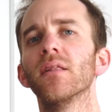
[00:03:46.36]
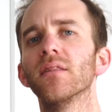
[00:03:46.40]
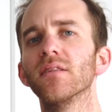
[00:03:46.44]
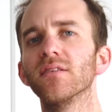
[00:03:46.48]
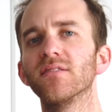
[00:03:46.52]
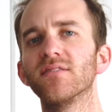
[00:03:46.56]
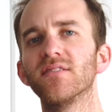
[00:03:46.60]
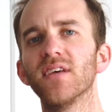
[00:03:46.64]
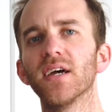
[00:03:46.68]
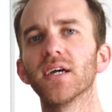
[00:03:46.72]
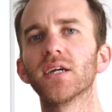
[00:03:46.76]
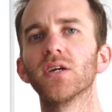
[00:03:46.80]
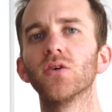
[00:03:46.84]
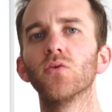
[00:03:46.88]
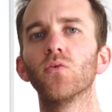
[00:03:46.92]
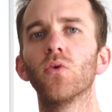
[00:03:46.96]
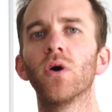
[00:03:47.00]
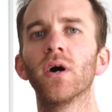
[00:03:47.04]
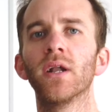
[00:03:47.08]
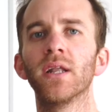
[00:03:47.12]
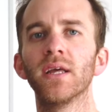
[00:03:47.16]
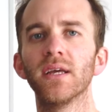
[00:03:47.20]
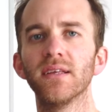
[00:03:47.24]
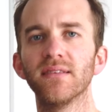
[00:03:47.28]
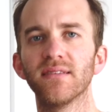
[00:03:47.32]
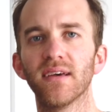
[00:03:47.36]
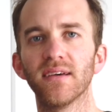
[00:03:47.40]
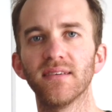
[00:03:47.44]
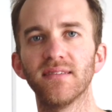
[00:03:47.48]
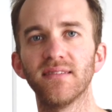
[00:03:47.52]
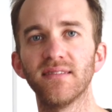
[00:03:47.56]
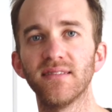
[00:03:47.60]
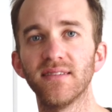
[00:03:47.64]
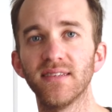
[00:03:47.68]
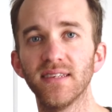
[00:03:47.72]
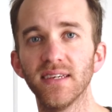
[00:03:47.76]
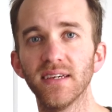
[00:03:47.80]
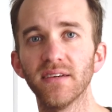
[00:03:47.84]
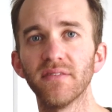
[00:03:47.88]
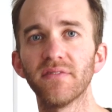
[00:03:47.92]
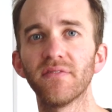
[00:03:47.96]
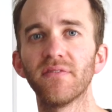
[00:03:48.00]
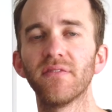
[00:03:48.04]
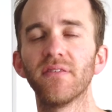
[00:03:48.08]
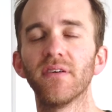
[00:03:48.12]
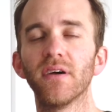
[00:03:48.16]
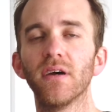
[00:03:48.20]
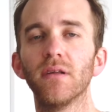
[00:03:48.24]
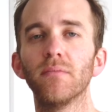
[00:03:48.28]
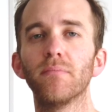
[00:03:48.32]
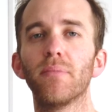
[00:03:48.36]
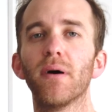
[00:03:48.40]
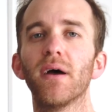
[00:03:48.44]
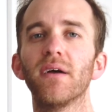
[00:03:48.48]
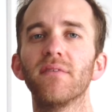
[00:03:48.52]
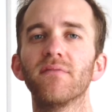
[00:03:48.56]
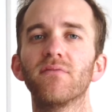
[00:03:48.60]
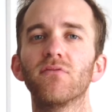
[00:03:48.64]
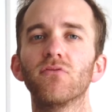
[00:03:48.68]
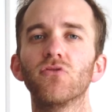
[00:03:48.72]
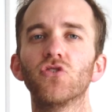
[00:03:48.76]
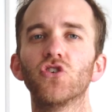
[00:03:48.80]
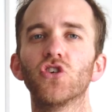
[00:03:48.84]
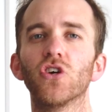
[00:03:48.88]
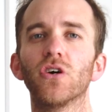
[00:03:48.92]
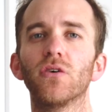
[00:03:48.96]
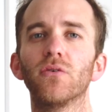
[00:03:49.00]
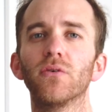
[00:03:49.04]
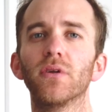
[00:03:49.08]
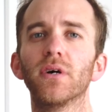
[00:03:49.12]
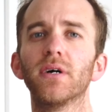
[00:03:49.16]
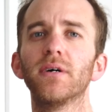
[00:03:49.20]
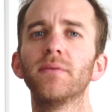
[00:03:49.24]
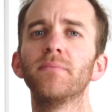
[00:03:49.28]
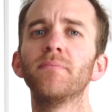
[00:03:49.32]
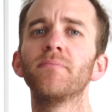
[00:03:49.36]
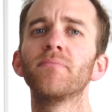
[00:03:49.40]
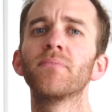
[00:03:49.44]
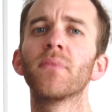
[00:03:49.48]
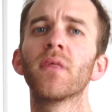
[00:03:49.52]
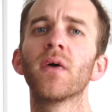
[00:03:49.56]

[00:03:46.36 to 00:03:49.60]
The second one is a stiff and painful shoulder.